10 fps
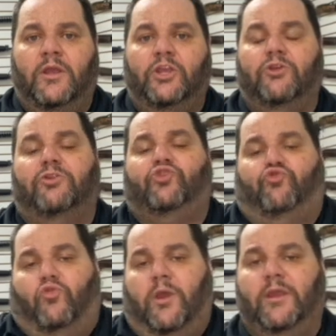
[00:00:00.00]
You're
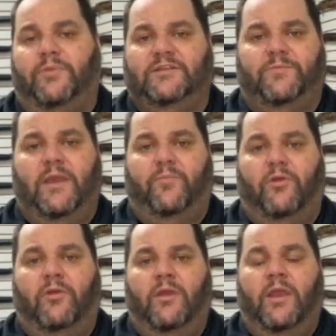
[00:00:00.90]
destroying a piece of
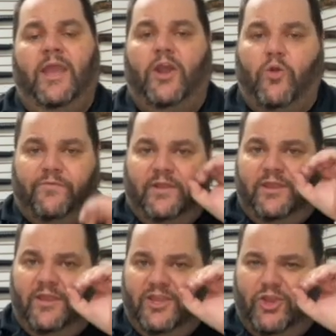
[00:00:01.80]
paper. And
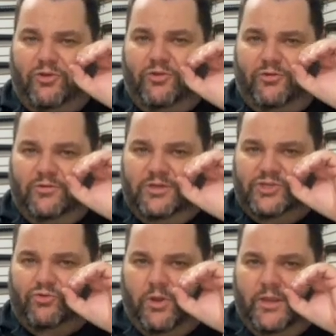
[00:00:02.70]
hopefully you're
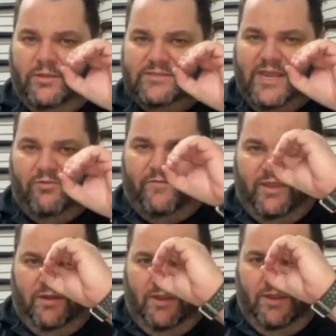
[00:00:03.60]
destroying the center of
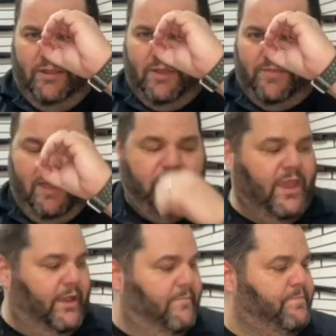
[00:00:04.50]
it, about that
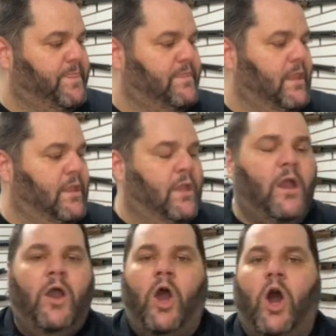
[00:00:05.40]
big.
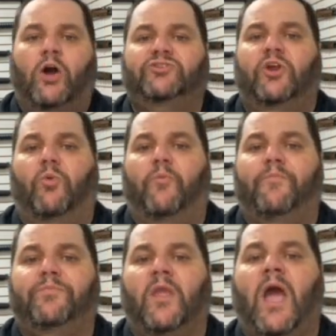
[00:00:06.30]
Also,
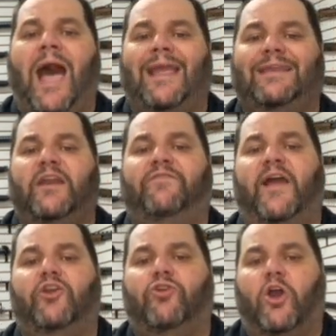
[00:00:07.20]
identify
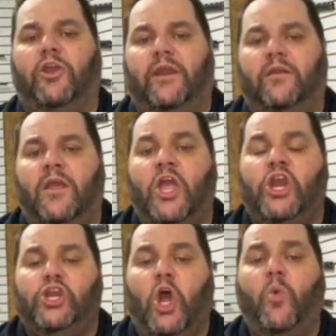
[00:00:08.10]
your target.
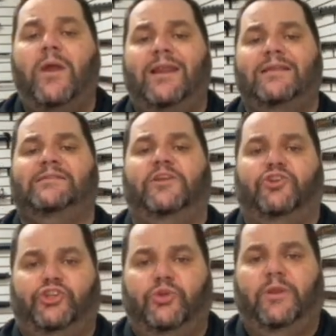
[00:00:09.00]
Know what it is that you're
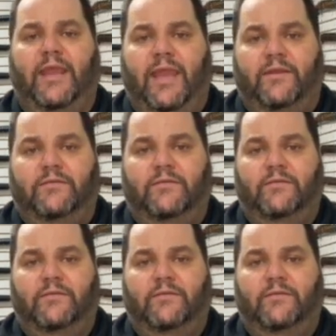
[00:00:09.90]
shooting at.